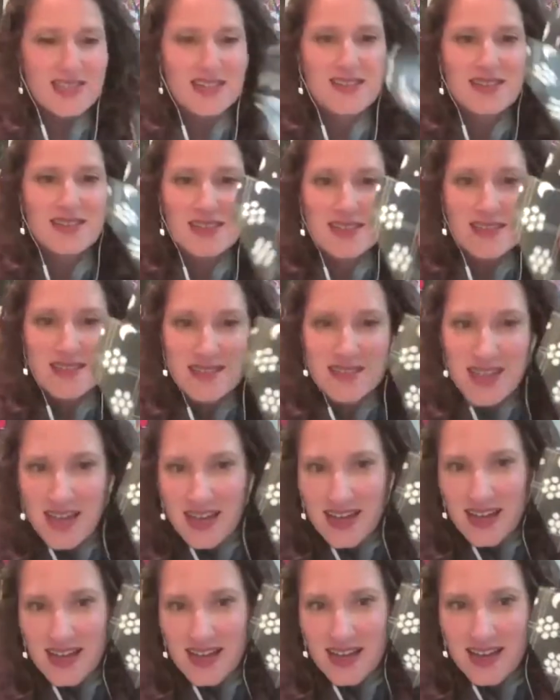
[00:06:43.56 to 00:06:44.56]
and
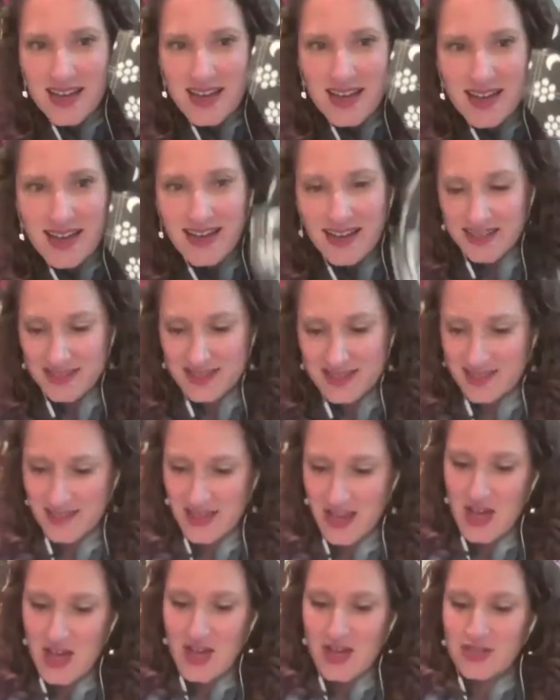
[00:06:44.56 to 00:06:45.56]
designs.
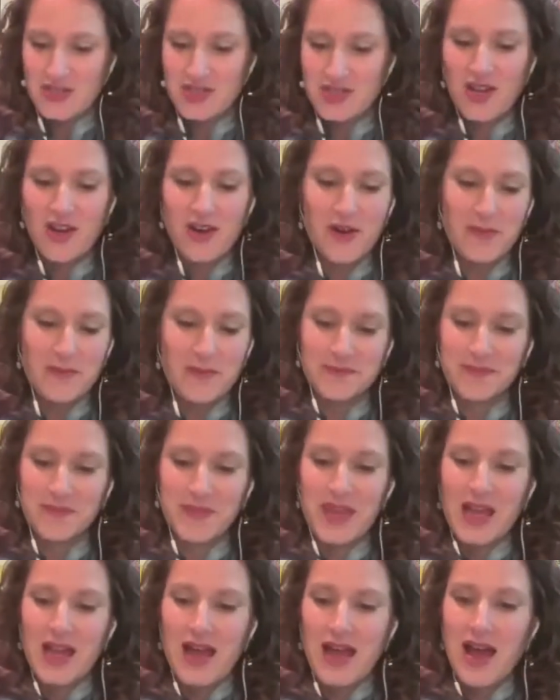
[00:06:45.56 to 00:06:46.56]
So
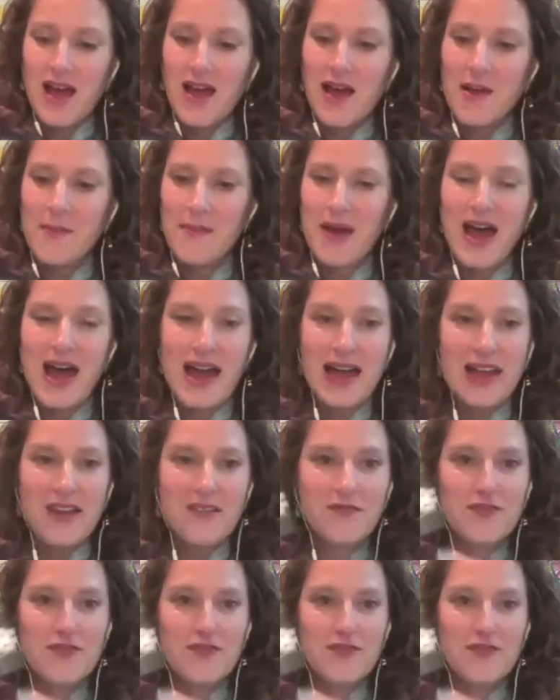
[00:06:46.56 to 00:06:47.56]
I
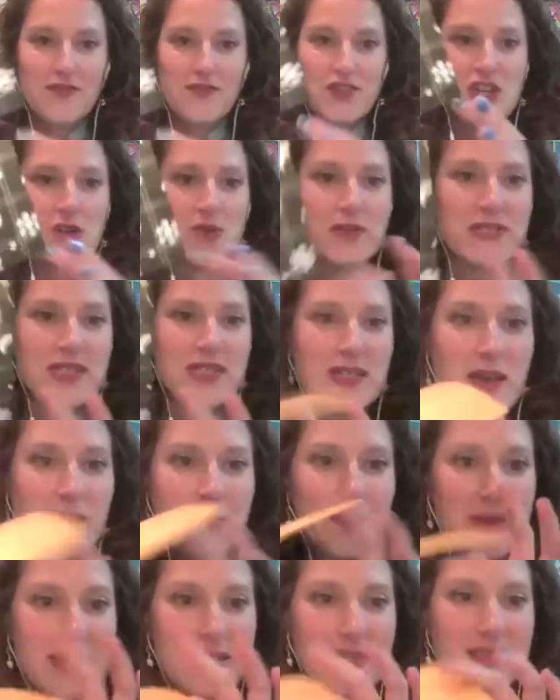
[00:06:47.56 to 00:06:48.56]
have chosen
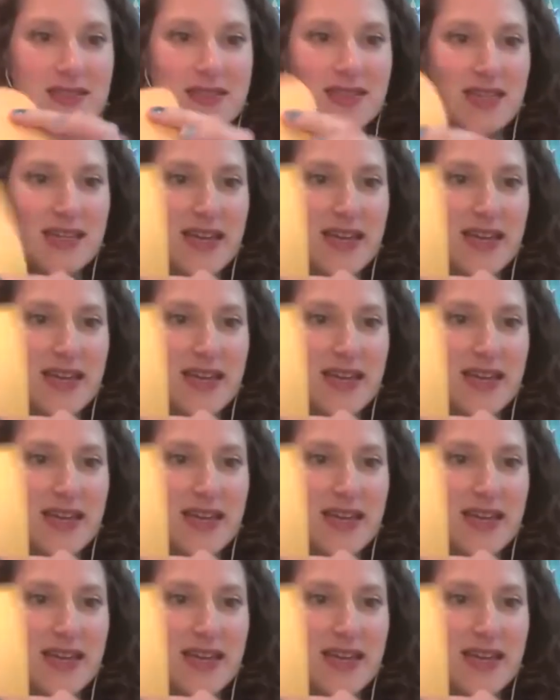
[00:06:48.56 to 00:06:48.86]
a piece that